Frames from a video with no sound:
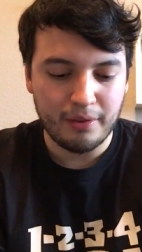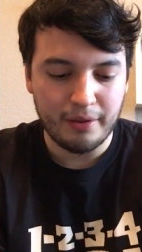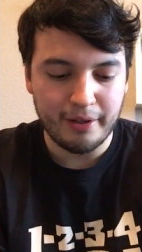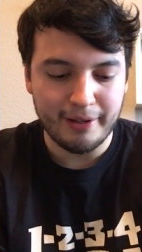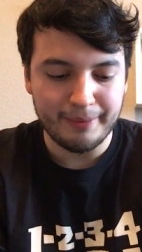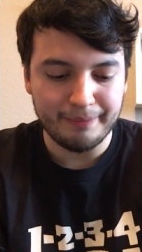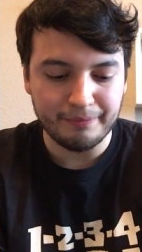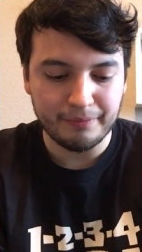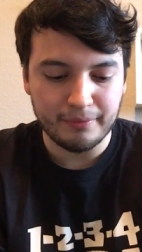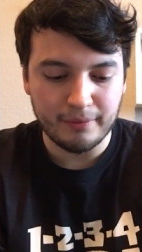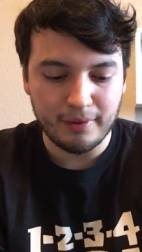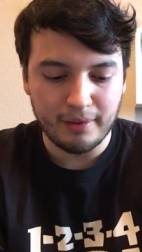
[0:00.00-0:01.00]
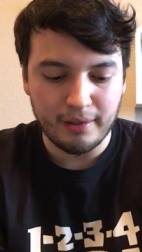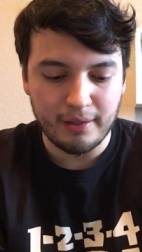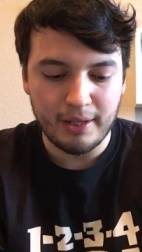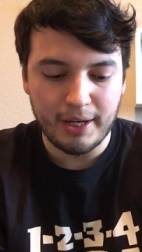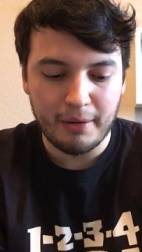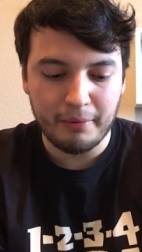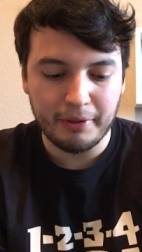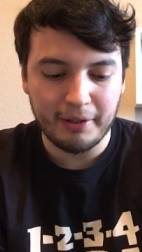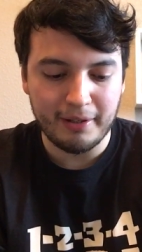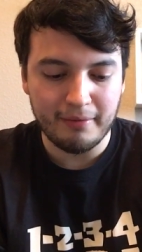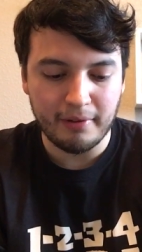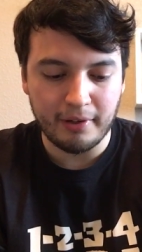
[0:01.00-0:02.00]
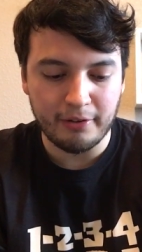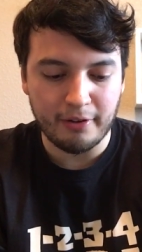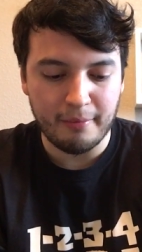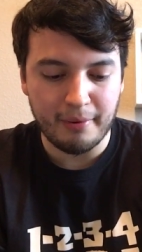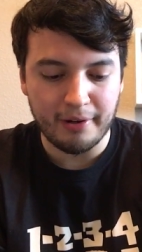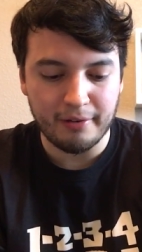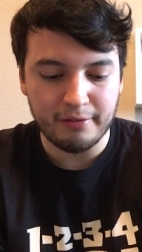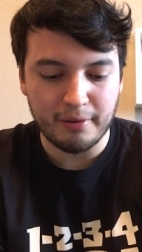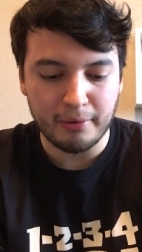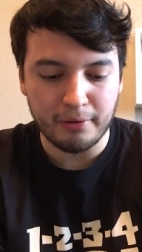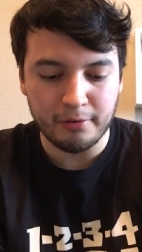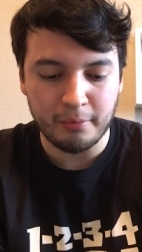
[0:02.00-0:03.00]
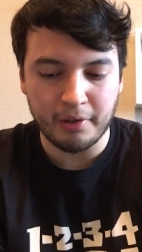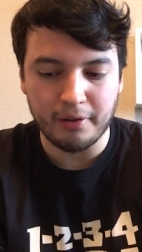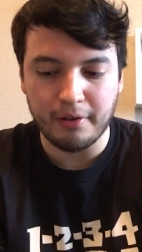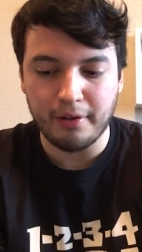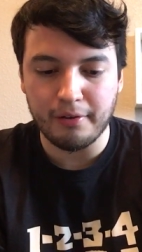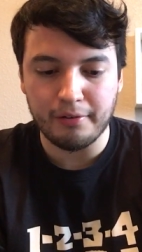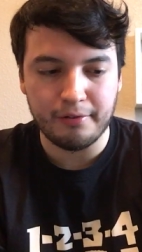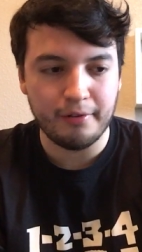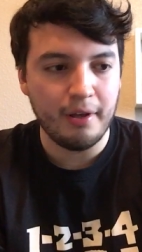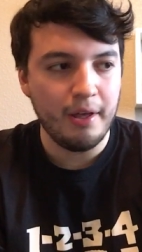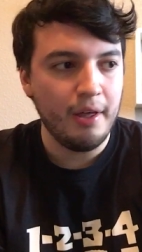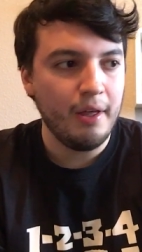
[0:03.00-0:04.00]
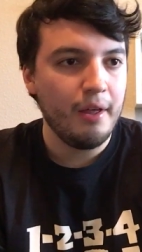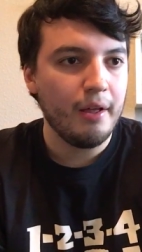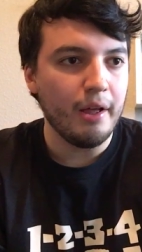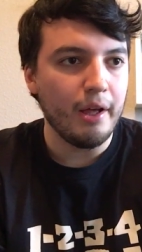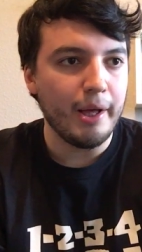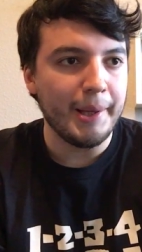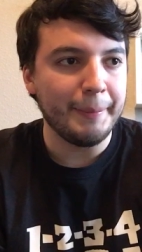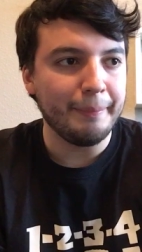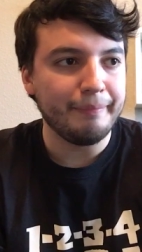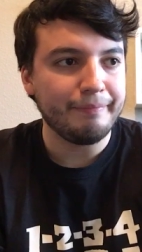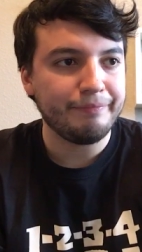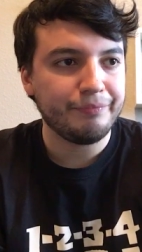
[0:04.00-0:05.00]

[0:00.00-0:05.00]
Um, and I really love the guitar part, and some girls are bigger than others, um,